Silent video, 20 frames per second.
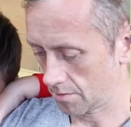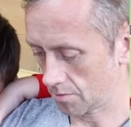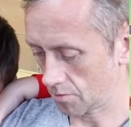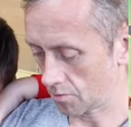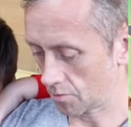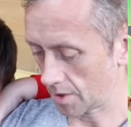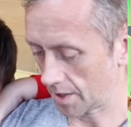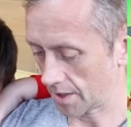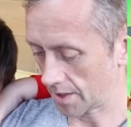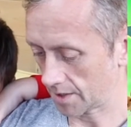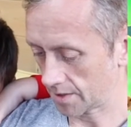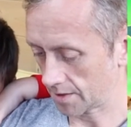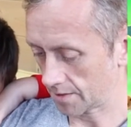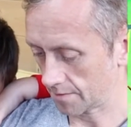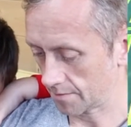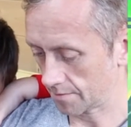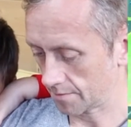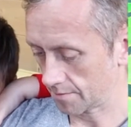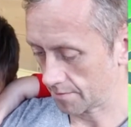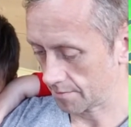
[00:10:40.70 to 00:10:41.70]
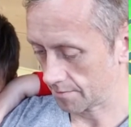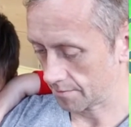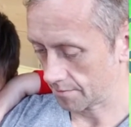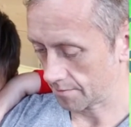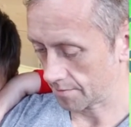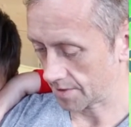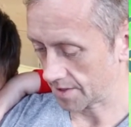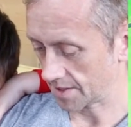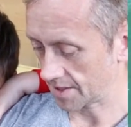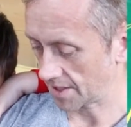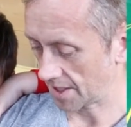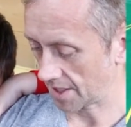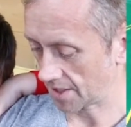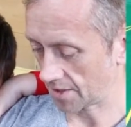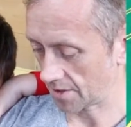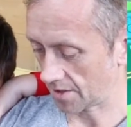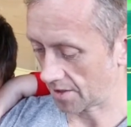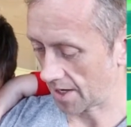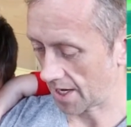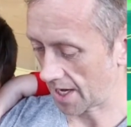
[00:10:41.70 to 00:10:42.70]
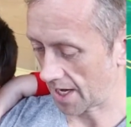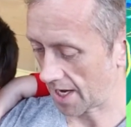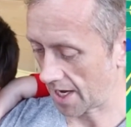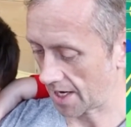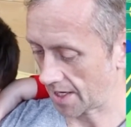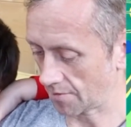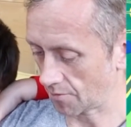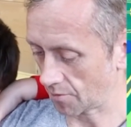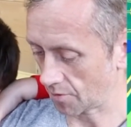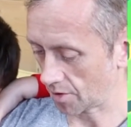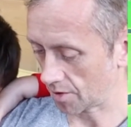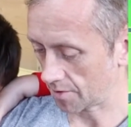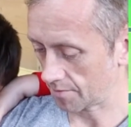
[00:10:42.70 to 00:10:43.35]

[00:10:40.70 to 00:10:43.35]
Right. It's not there I anymore. I